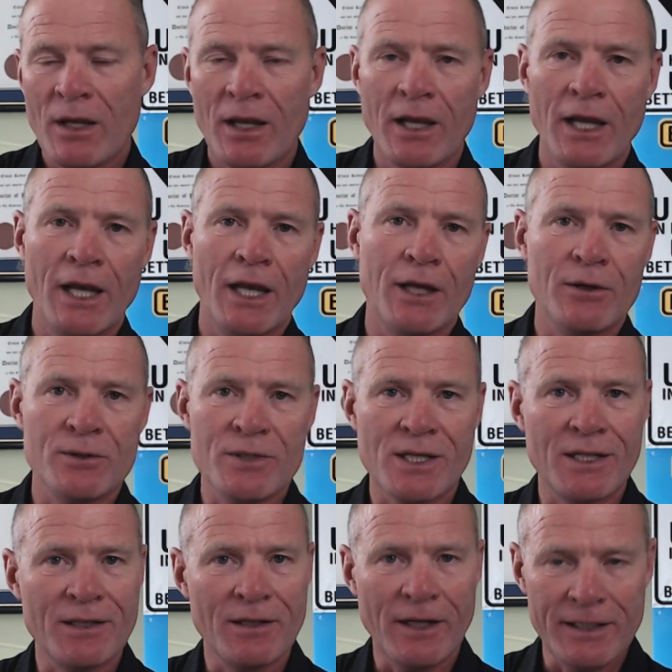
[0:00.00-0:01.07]
And I'll say
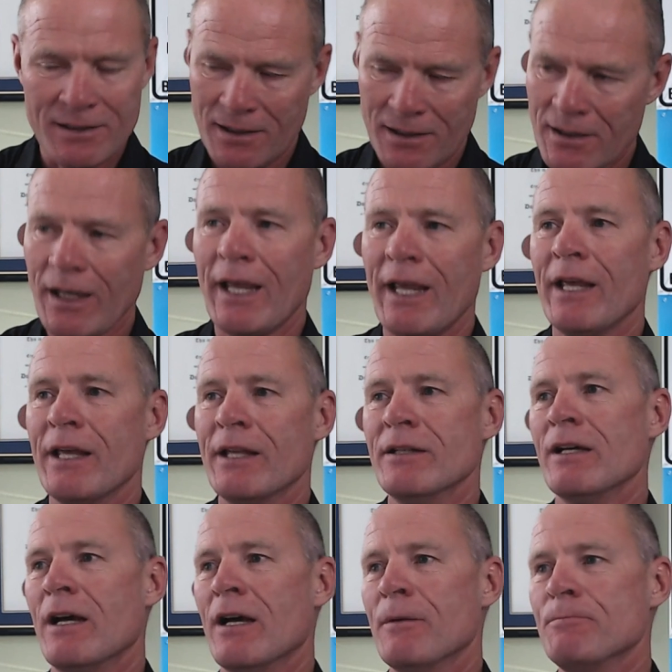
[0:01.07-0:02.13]
goodnight. And